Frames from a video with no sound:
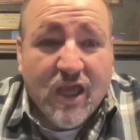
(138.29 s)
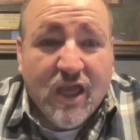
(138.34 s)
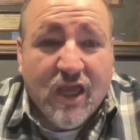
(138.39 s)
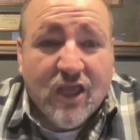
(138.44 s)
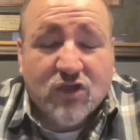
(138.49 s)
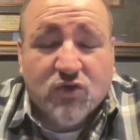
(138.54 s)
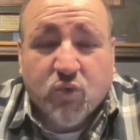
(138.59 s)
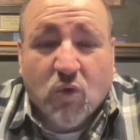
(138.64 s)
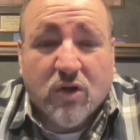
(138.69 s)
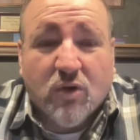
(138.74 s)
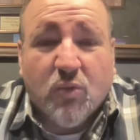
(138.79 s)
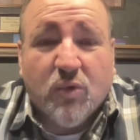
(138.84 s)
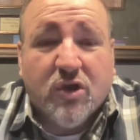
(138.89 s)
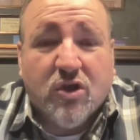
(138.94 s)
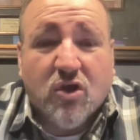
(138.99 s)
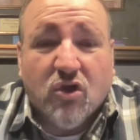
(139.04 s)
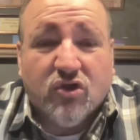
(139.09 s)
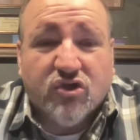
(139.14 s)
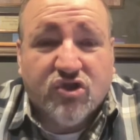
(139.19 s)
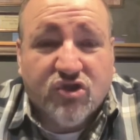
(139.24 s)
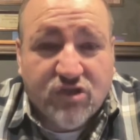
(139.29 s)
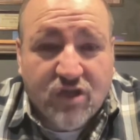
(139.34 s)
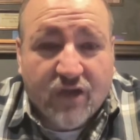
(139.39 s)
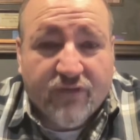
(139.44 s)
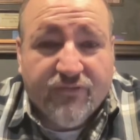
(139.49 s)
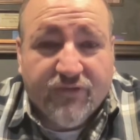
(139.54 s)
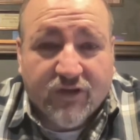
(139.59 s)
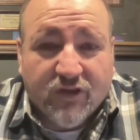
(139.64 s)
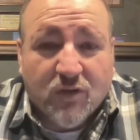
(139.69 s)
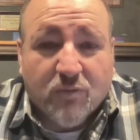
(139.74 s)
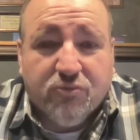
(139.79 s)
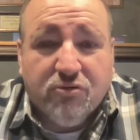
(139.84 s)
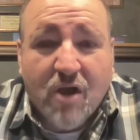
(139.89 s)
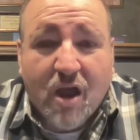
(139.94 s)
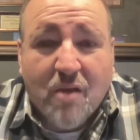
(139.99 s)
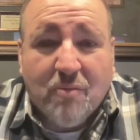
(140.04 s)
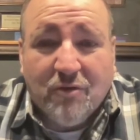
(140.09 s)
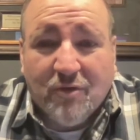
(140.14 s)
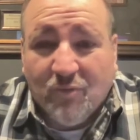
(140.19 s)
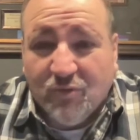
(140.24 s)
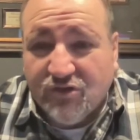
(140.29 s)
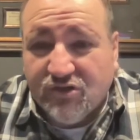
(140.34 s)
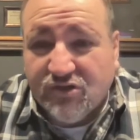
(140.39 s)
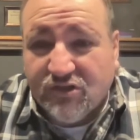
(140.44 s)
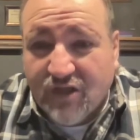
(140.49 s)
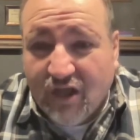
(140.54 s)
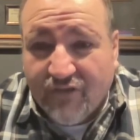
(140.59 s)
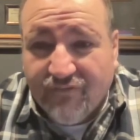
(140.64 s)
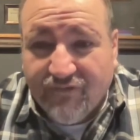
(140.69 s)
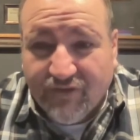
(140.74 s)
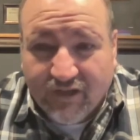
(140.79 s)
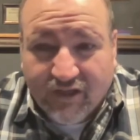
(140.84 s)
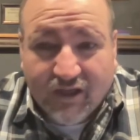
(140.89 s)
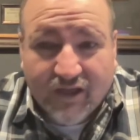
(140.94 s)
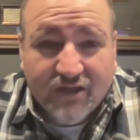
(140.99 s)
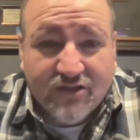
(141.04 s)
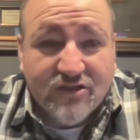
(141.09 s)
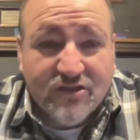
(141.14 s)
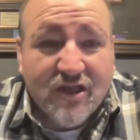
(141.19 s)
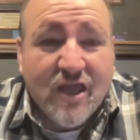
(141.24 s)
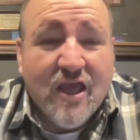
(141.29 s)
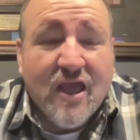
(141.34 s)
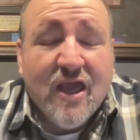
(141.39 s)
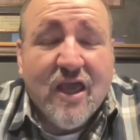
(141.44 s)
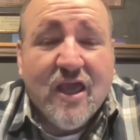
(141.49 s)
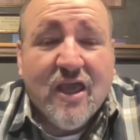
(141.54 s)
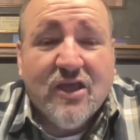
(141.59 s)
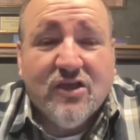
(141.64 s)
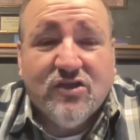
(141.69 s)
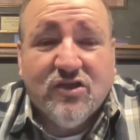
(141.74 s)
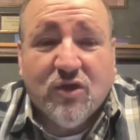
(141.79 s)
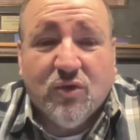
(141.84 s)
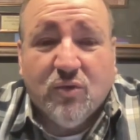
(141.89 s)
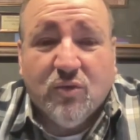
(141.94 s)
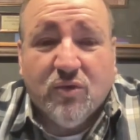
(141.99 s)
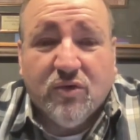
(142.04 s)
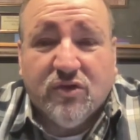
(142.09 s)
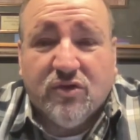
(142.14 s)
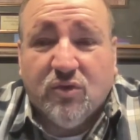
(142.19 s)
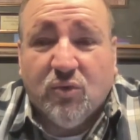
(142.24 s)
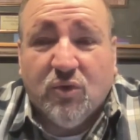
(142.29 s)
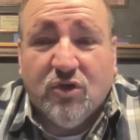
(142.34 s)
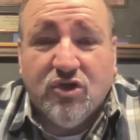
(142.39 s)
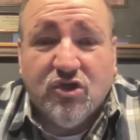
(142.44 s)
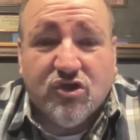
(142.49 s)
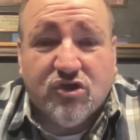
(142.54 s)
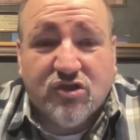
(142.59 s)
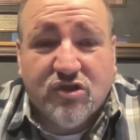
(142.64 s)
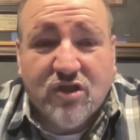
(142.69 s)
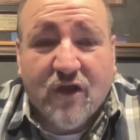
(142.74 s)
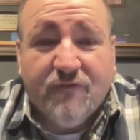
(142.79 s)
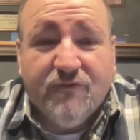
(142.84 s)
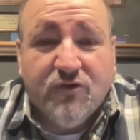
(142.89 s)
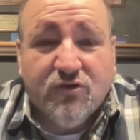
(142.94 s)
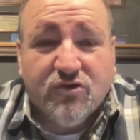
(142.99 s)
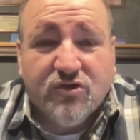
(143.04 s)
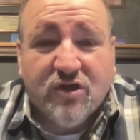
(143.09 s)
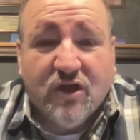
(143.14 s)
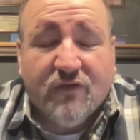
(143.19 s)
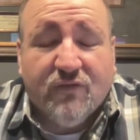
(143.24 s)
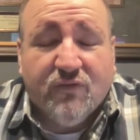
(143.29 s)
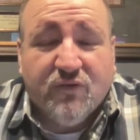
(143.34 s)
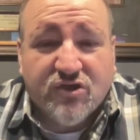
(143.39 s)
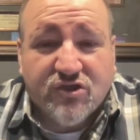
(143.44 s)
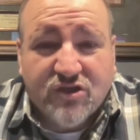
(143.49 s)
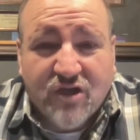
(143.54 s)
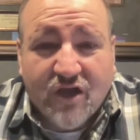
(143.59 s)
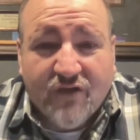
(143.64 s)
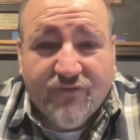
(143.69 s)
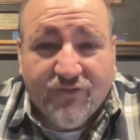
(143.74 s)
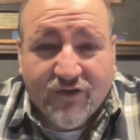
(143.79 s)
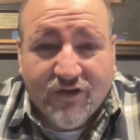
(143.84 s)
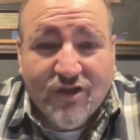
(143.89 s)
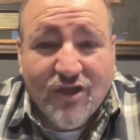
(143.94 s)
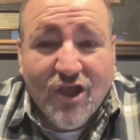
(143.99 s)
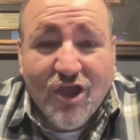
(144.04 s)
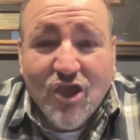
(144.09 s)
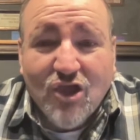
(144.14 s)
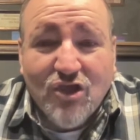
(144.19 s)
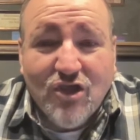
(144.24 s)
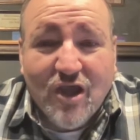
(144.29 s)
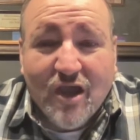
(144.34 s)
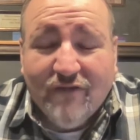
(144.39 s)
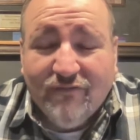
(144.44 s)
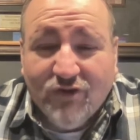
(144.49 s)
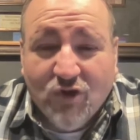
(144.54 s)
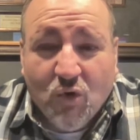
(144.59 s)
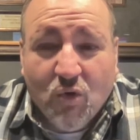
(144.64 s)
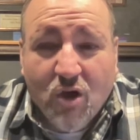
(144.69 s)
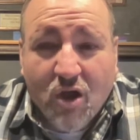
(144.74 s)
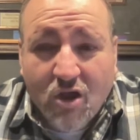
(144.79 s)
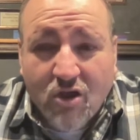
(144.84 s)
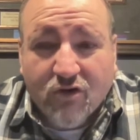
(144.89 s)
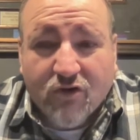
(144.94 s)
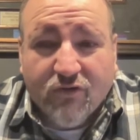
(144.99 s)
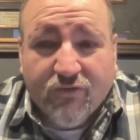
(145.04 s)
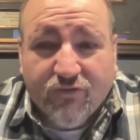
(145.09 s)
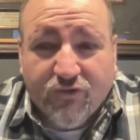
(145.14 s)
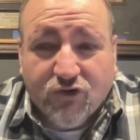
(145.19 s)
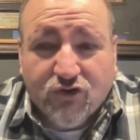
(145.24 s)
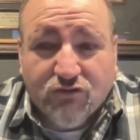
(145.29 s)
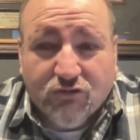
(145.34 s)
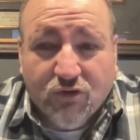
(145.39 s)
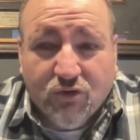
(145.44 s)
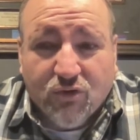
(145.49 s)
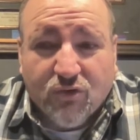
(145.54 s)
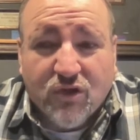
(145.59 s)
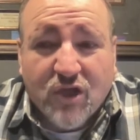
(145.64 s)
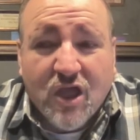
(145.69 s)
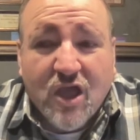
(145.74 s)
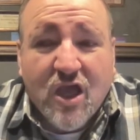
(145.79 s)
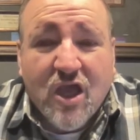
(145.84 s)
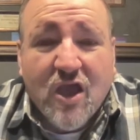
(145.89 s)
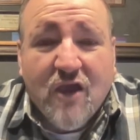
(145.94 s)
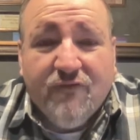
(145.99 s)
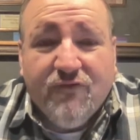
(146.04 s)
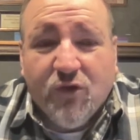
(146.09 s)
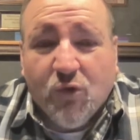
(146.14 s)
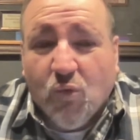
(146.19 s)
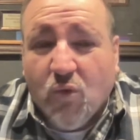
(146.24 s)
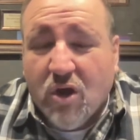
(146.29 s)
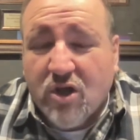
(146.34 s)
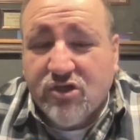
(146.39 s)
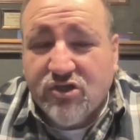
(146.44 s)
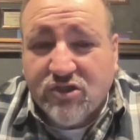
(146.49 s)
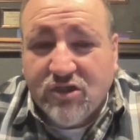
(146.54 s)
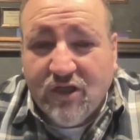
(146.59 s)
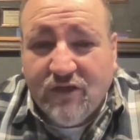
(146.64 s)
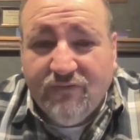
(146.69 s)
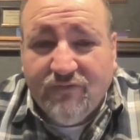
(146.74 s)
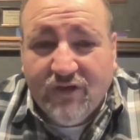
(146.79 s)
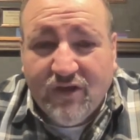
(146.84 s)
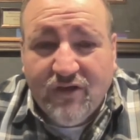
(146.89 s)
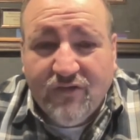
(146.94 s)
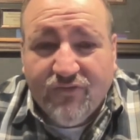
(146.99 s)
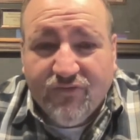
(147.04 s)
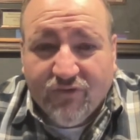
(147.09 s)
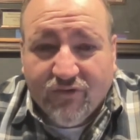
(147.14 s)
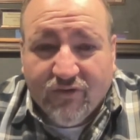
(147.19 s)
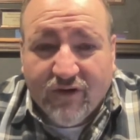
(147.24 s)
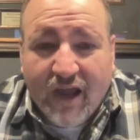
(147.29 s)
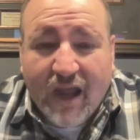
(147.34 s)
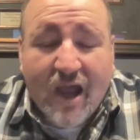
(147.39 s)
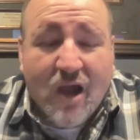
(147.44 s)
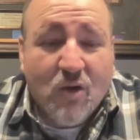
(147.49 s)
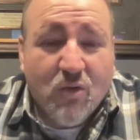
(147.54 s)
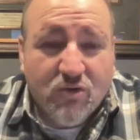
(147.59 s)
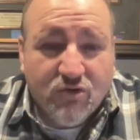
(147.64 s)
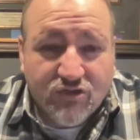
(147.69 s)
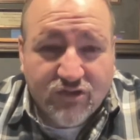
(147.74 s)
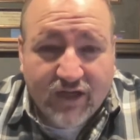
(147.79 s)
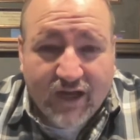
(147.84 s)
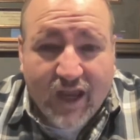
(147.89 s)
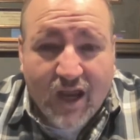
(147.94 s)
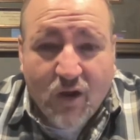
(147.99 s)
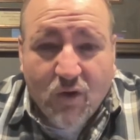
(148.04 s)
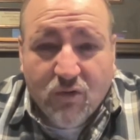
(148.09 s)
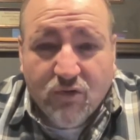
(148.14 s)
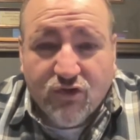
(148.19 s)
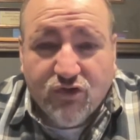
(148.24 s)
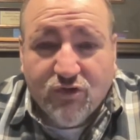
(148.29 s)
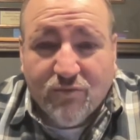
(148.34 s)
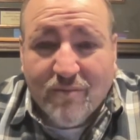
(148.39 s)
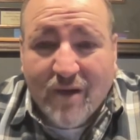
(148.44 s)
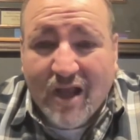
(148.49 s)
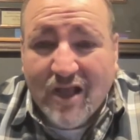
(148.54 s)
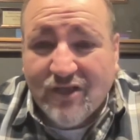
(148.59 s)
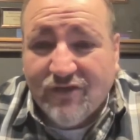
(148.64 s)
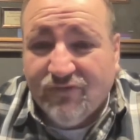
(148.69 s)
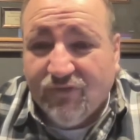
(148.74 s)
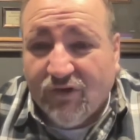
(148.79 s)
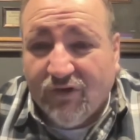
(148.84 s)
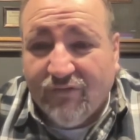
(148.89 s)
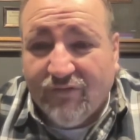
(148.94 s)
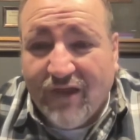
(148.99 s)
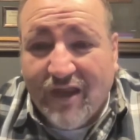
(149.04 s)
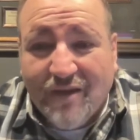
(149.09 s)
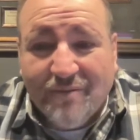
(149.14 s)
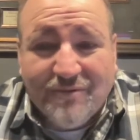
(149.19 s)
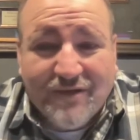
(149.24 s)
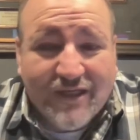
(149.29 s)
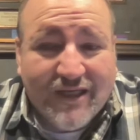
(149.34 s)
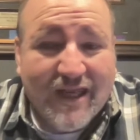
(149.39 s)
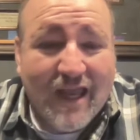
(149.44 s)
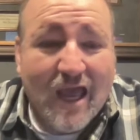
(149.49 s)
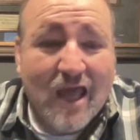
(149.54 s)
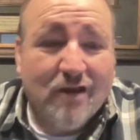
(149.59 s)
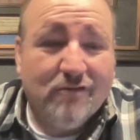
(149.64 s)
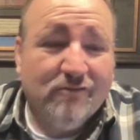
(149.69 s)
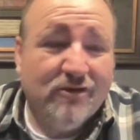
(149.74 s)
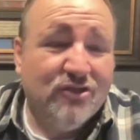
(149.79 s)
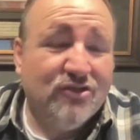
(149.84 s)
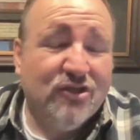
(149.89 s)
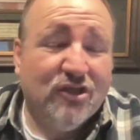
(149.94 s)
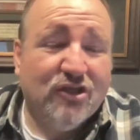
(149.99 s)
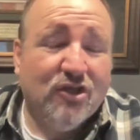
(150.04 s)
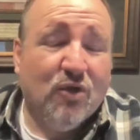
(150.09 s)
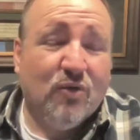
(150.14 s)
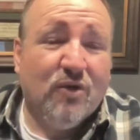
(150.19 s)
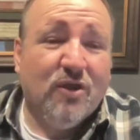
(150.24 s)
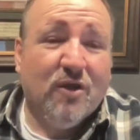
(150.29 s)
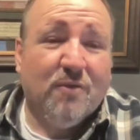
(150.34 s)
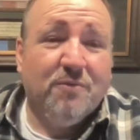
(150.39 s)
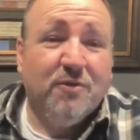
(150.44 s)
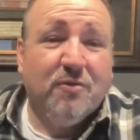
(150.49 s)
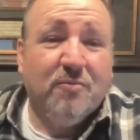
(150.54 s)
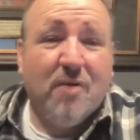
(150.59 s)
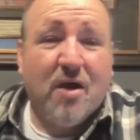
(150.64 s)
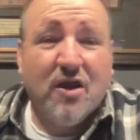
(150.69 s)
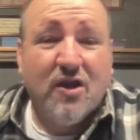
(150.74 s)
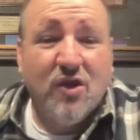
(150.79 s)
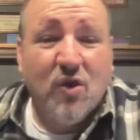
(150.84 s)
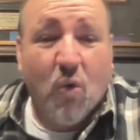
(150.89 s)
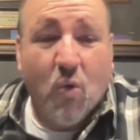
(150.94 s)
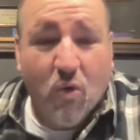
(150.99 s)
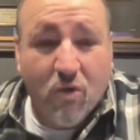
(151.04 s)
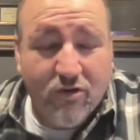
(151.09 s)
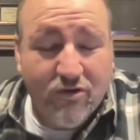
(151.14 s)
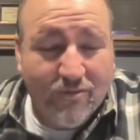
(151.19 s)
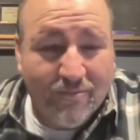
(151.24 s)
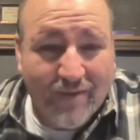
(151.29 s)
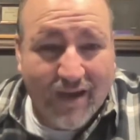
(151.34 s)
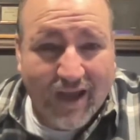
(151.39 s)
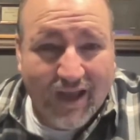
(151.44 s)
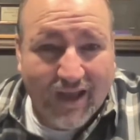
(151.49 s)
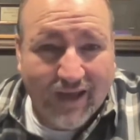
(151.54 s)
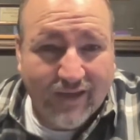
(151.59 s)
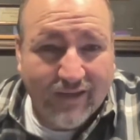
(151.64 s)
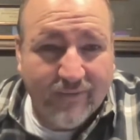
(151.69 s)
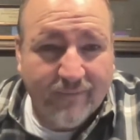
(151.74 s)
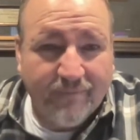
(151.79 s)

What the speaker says: It's what we call stuffing. The problem with stuffing is that when you stuff yourself with stuffing, you have no hunger for truth. If you watch TV for hours and hours, your mind's full of empty calories that don't help your body or your mind.